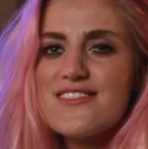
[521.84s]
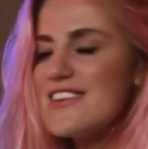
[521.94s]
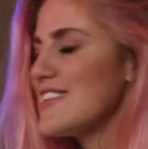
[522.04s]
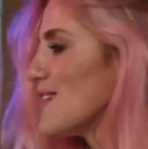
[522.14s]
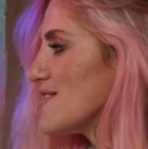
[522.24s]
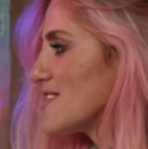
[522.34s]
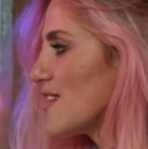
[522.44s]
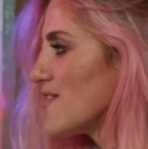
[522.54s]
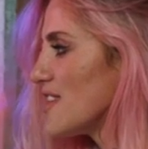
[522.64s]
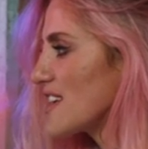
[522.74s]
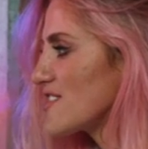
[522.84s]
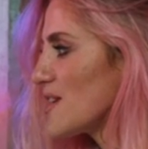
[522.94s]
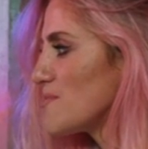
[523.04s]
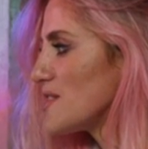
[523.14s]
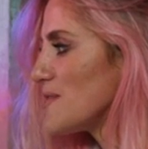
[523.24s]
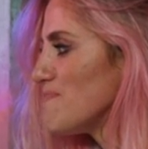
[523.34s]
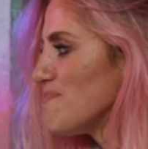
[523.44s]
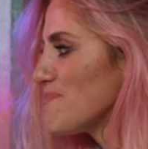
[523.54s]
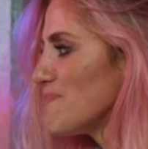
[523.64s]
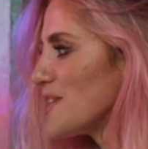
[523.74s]
And now it's time for the next chapter.
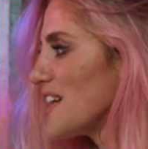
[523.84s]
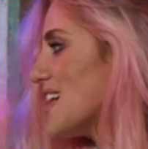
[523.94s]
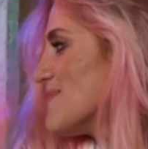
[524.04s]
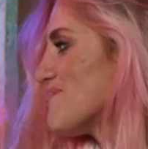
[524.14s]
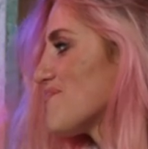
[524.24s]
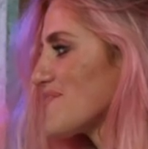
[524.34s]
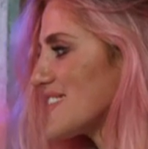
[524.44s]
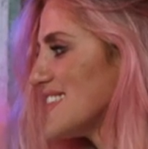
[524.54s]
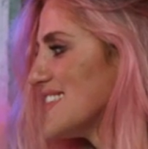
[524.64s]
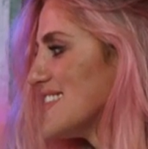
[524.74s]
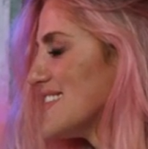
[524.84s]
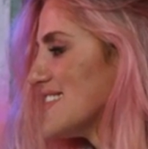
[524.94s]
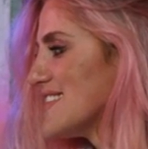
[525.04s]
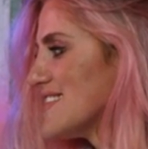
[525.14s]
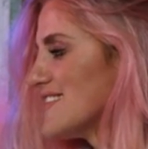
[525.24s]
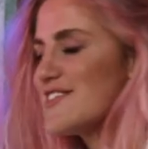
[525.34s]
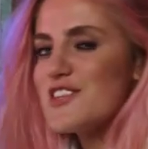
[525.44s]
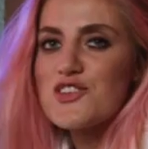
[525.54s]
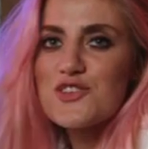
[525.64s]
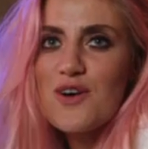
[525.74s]
But yeah,
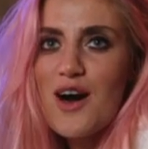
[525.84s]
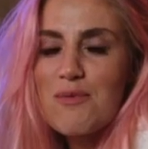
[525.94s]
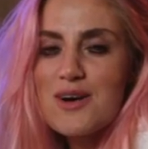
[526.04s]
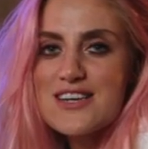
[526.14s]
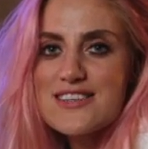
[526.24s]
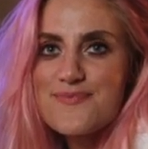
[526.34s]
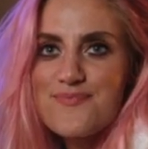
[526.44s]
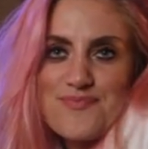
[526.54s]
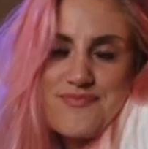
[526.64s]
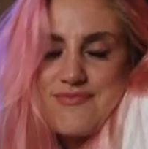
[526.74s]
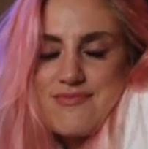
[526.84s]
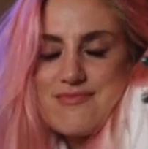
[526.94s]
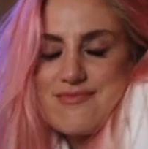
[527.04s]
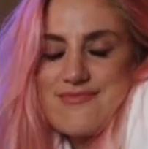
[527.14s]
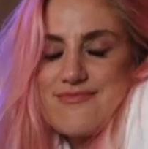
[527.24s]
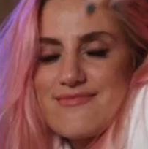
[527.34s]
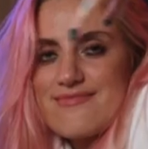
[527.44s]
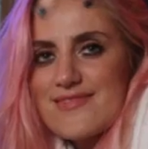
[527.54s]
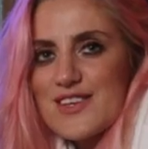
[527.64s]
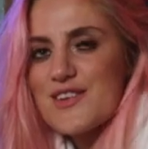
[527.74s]
digital artwork.
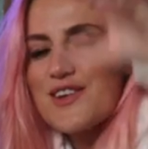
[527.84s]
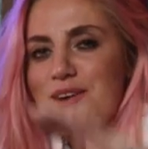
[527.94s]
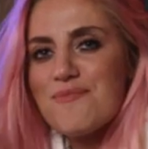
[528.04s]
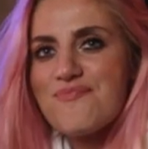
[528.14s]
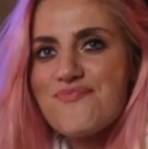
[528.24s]
Who knew?